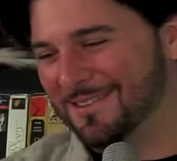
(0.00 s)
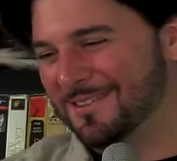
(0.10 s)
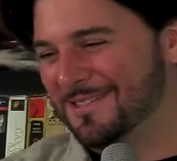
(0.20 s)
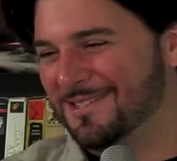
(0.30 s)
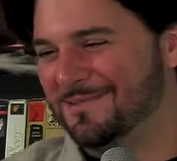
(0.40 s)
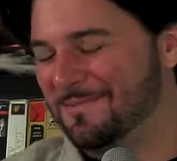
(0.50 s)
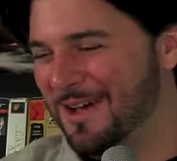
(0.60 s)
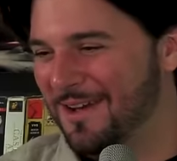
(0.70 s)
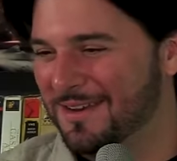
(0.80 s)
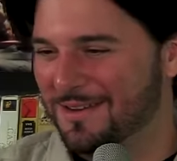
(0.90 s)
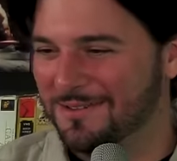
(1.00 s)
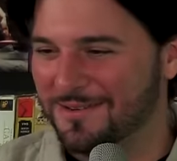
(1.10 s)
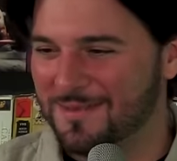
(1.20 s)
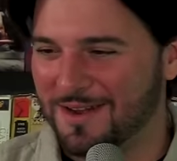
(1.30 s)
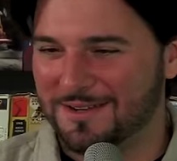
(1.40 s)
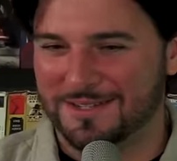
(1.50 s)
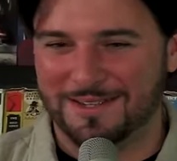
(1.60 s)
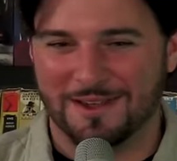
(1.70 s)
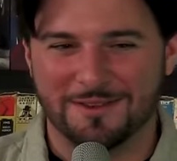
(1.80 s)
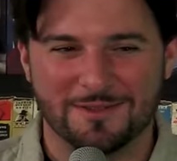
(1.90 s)
deleted scene. Wow, I didn't know that he buries it
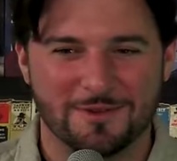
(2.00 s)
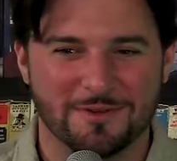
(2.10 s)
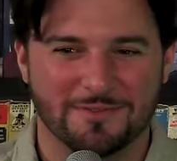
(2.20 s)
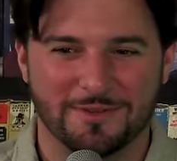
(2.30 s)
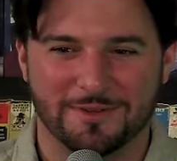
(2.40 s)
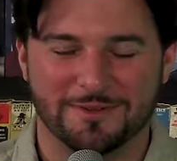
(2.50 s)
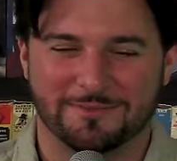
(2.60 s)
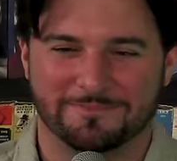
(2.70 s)
under the cornfield.